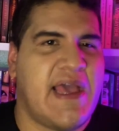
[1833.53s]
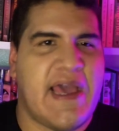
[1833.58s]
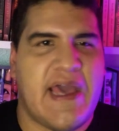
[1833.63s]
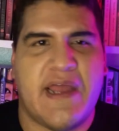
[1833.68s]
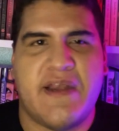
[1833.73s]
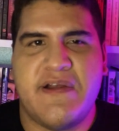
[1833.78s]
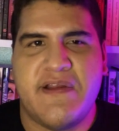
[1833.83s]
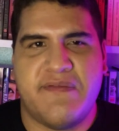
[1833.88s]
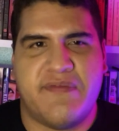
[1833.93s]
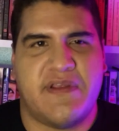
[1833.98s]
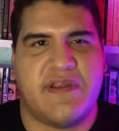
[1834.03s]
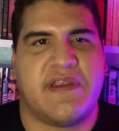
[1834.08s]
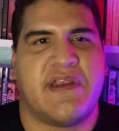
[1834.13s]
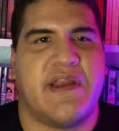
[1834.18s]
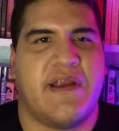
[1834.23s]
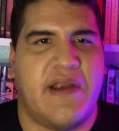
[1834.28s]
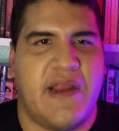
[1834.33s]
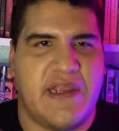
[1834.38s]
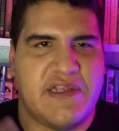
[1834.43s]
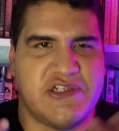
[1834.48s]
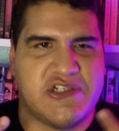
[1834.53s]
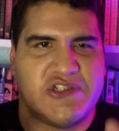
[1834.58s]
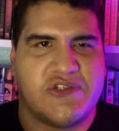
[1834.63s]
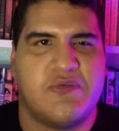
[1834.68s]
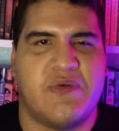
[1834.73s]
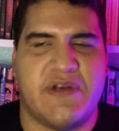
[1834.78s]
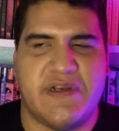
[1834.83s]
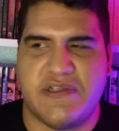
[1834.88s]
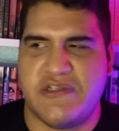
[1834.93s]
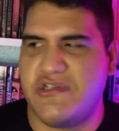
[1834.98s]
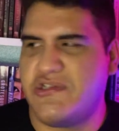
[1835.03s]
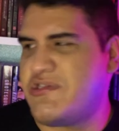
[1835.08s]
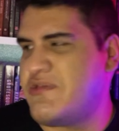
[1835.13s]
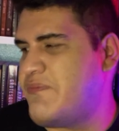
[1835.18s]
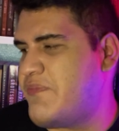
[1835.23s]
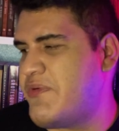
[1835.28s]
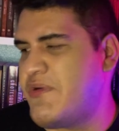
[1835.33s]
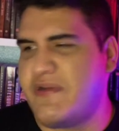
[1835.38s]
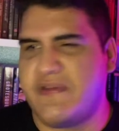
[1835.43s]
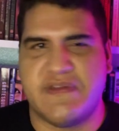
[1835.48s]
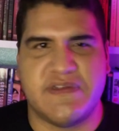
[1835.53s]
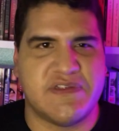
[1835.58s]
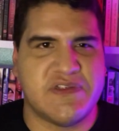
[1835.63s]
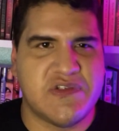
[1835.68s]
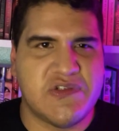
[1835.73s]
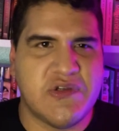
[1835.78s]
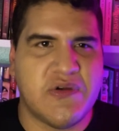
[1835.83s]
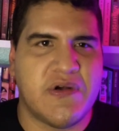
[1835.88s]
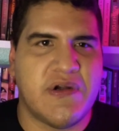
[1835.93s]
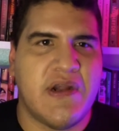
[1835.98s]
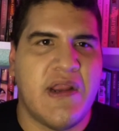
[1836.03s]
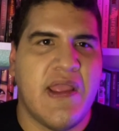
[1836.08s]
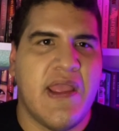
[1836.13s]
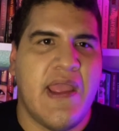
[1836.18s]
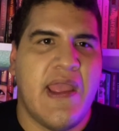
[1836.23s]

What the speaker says: I don't even care. I just wanted to support the store.